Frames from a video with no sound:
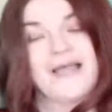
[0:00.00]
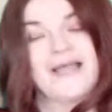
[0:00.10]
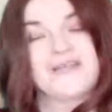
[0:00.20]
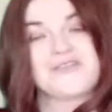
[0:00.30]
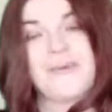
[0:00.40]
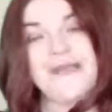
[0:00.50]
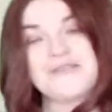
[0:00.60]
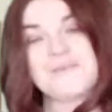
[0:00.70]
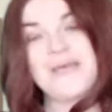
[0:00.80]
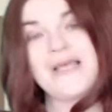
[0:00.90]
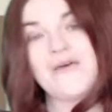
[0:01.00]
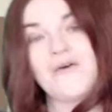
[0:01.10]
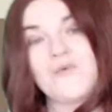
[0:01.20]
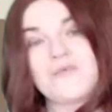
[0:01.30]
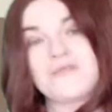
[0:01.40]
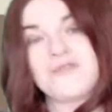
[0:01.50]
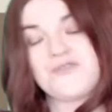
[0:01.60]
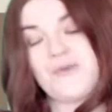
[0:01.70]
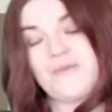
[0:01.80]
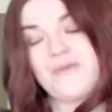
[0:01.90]
HMS Beagle was the
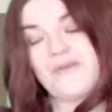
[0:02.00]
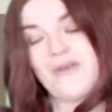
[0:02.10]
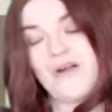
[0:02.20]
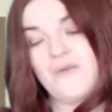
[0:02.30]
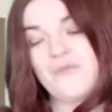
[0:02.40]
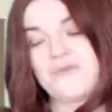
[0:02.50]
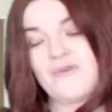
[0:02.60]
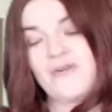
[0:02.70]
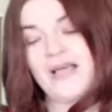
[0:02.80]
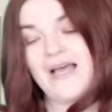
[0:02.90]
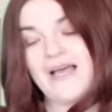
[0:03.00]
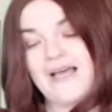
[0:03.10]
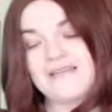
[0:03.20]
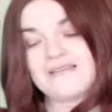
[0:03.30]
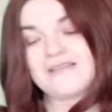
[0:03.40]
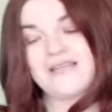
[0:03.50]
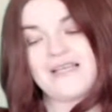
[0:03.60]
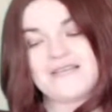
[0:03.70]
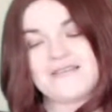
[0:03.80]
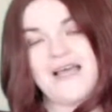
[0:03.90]
ship that Darwin was on, and
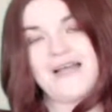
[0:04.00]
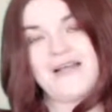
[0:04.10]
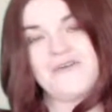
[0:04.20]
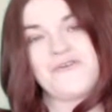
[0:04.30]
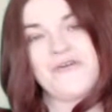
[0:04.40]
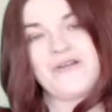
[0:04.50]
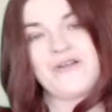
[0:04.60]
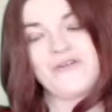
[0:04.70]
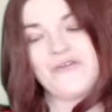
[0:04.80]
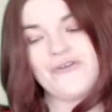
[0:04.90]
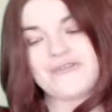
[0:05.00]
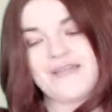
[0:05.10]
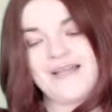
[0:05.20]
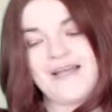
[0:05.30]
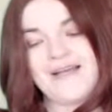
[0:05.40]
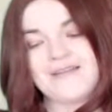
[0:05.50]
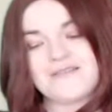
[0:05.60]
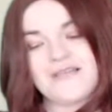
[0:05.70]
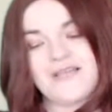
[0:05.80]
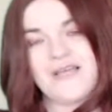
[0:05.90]
an android looks and
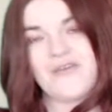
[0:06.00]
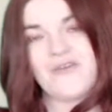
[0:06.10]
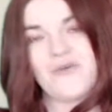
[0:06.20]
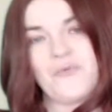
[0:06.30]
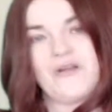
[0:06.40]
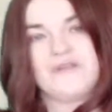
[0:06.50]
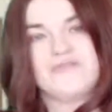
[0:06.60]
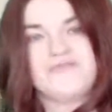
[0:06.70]
acts like a human.